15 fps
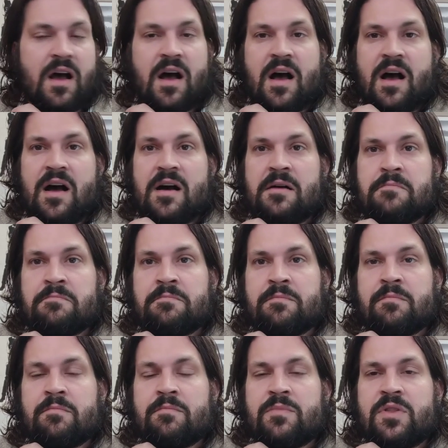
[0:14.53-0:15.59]

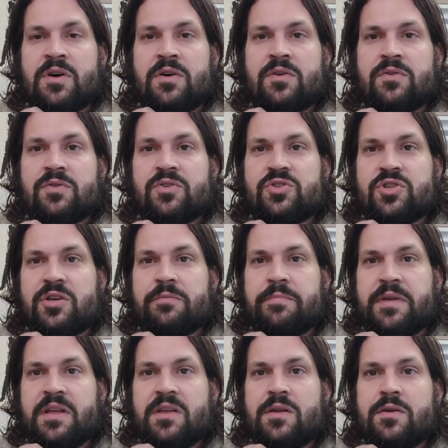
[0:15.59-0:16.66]
those should
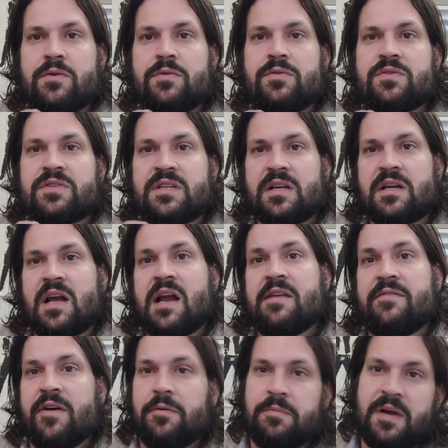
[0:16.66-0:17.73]
be used to kind
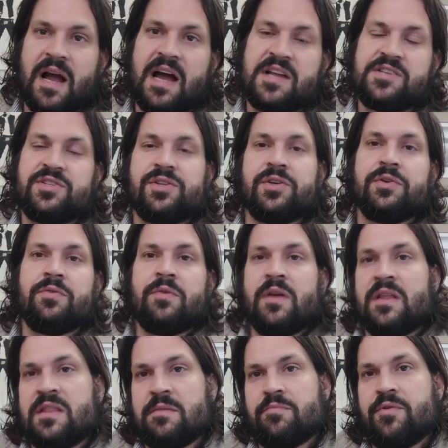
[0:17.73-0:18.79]
of help guide you
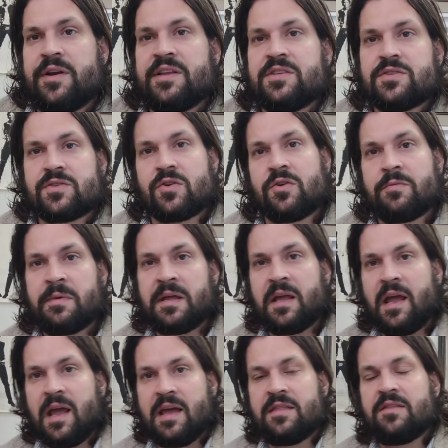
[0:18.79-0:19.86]
in the
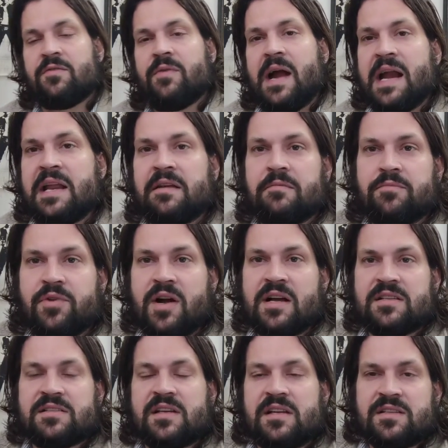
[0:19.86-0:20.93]
brainstorming and the writing
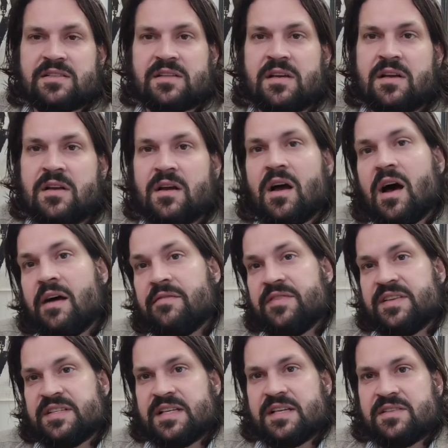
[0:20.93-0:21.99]
process of
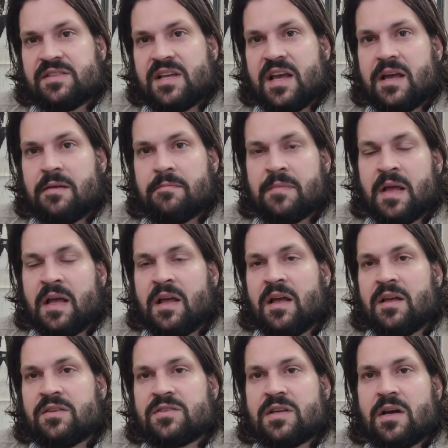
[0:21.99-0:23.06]
this essay.
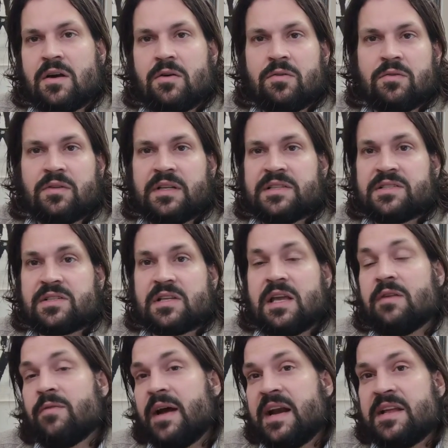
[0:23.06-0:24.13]
So let's
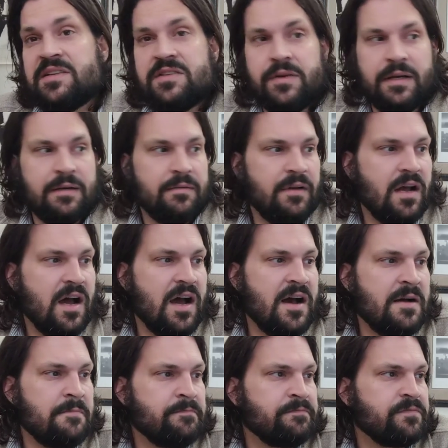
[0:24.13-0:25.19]
get right into it.
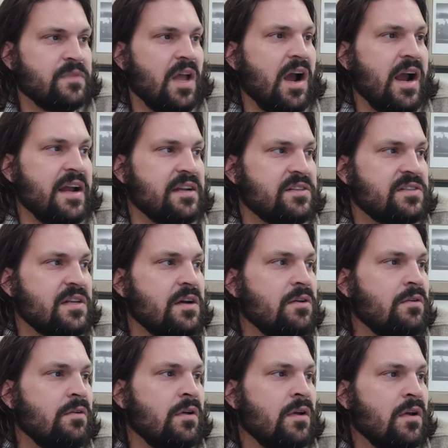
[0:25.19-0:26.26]
All right,
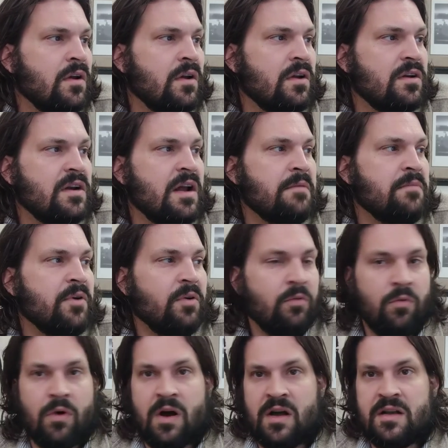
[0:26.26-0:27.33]
so number
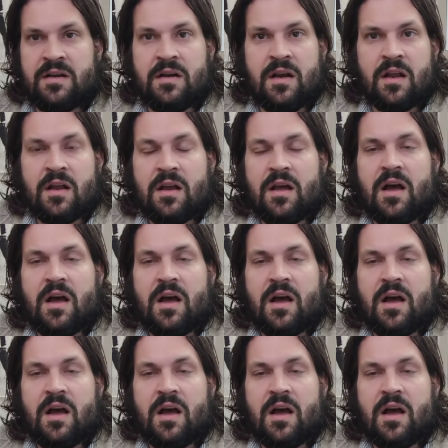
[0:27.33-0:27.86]
one,